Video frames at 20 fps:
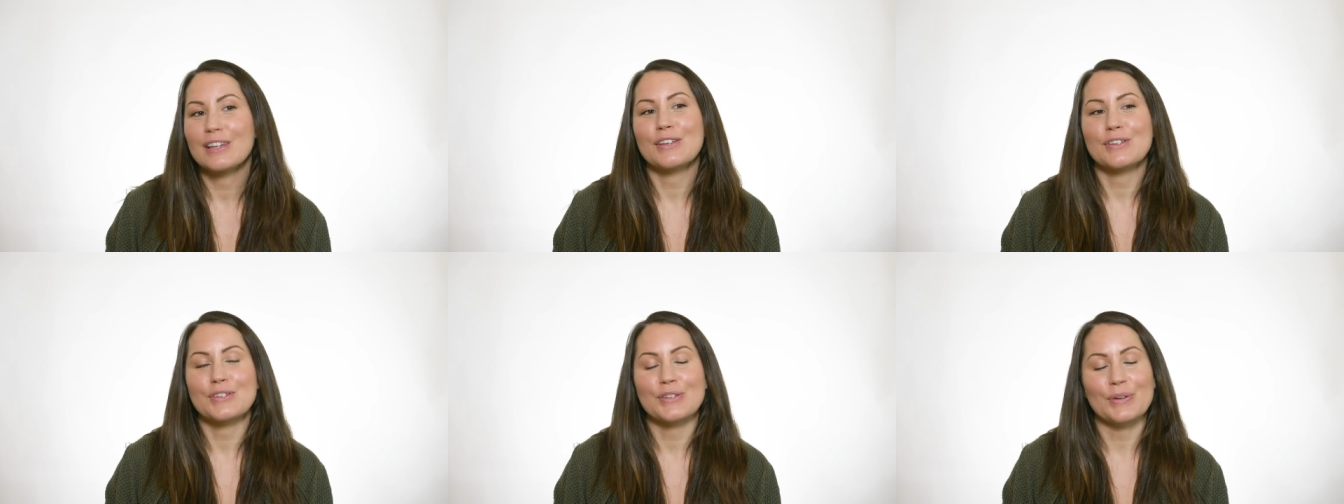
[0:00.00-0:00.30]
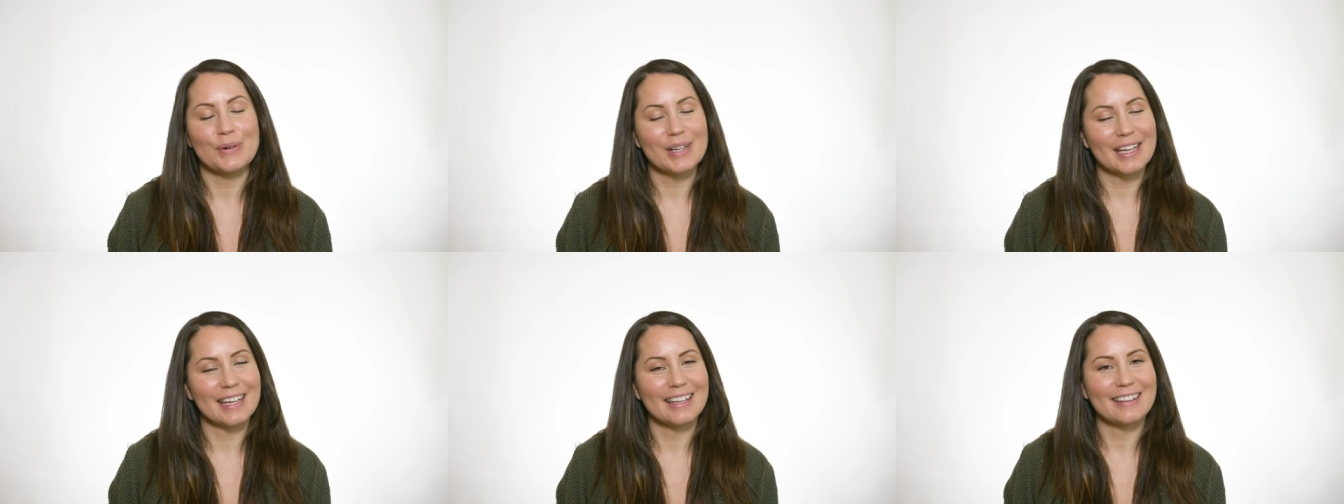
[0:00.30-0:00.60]

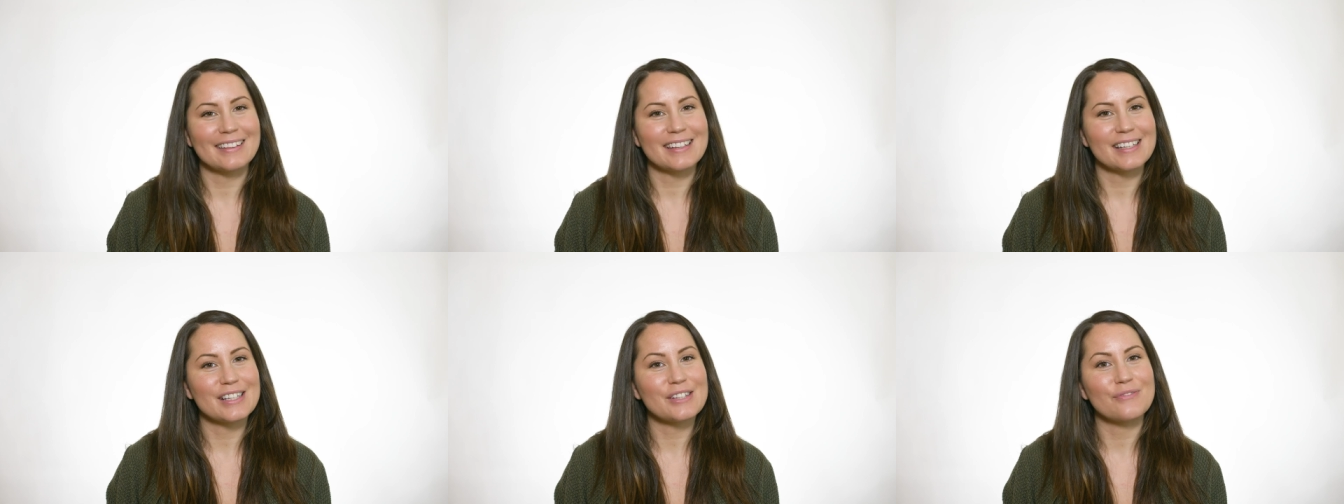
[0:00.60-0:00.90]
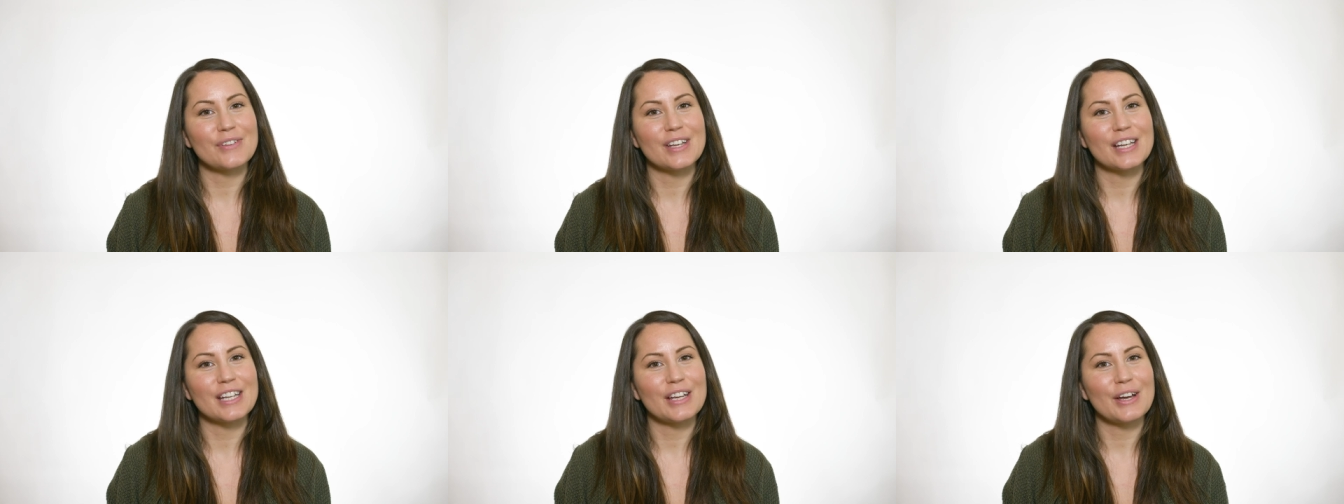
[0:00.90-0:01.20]
So in this
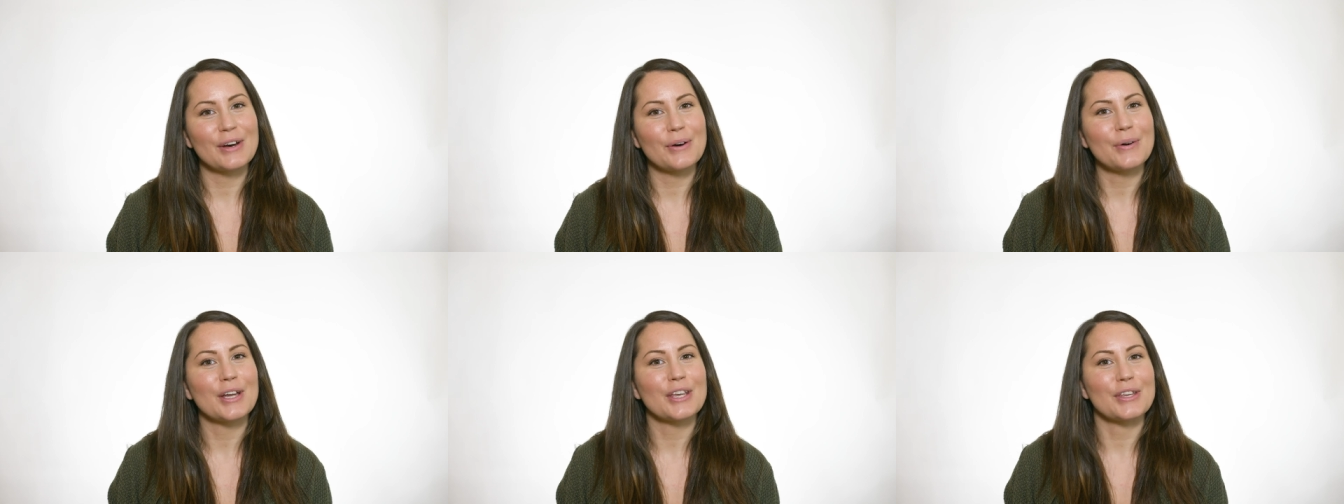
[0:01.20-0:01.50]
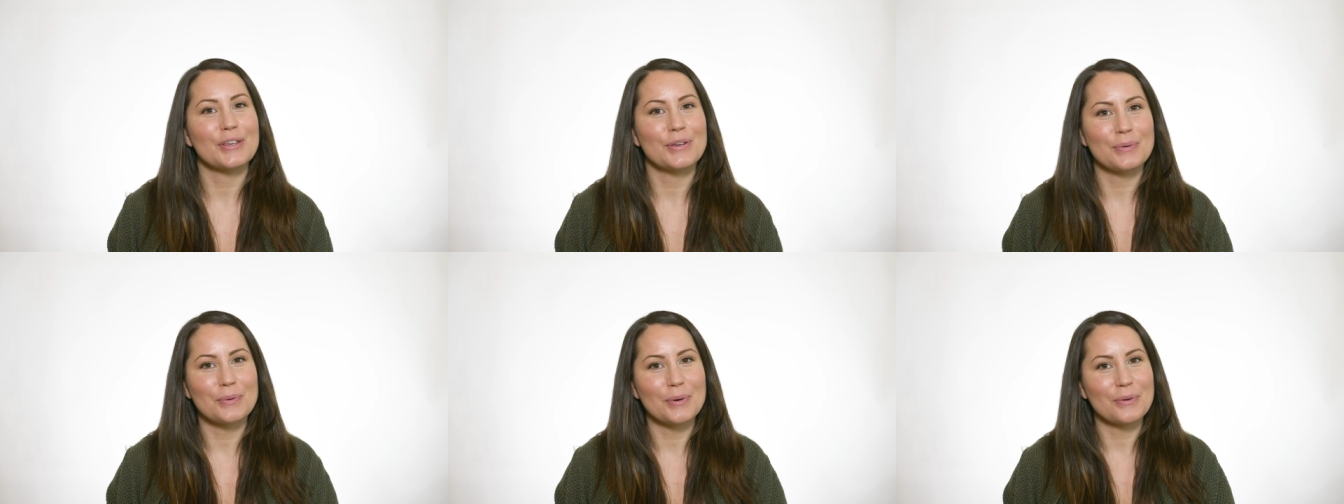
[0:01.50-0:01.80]
video,
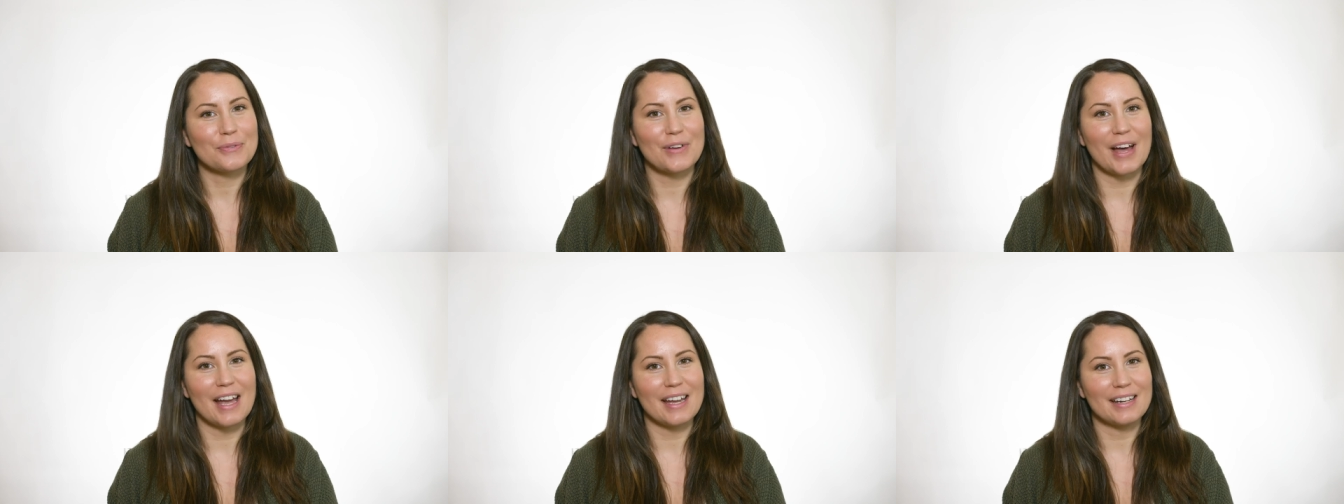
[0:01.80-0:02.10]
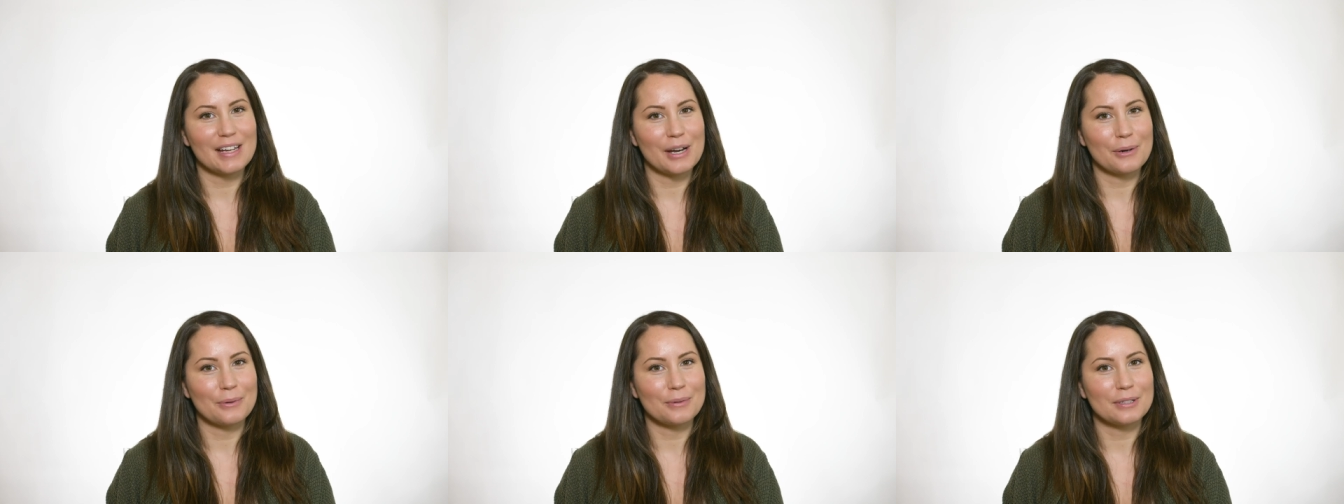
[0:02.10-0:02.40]
you will
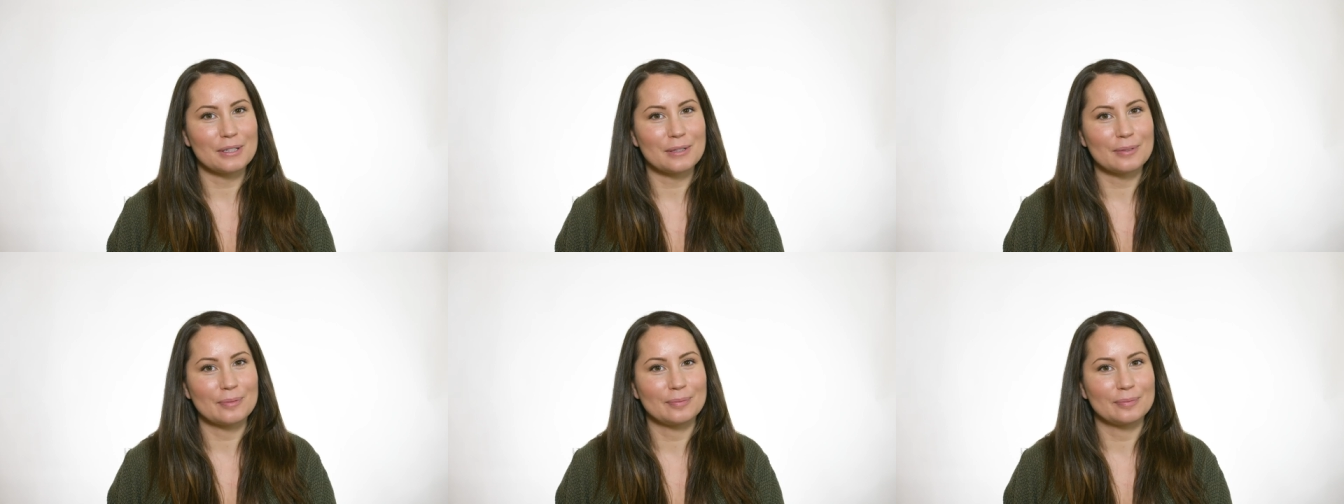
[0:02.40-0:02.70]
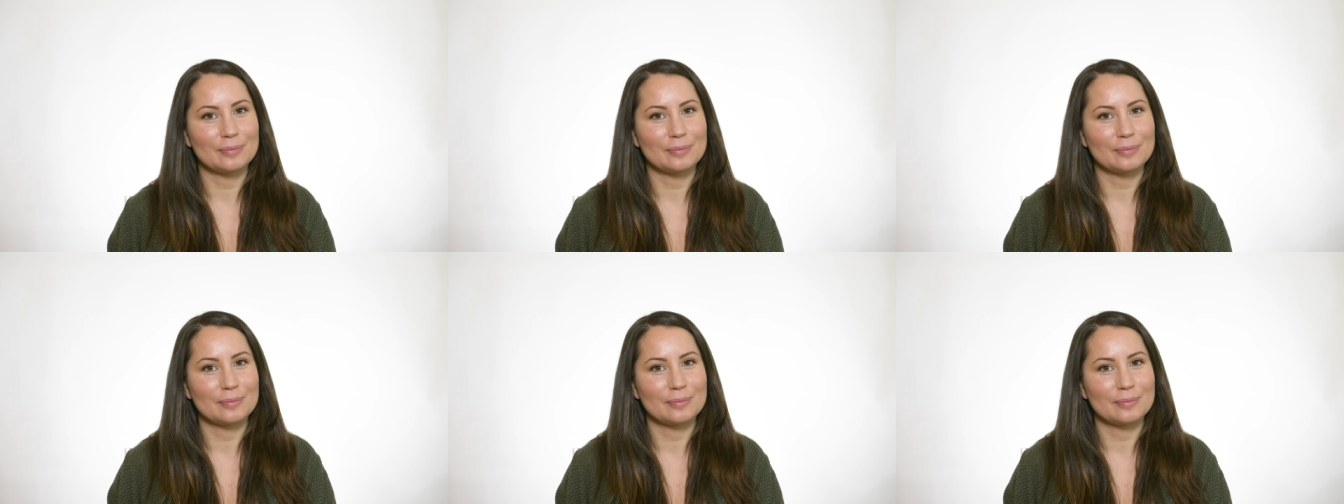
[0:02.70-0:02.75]
find out.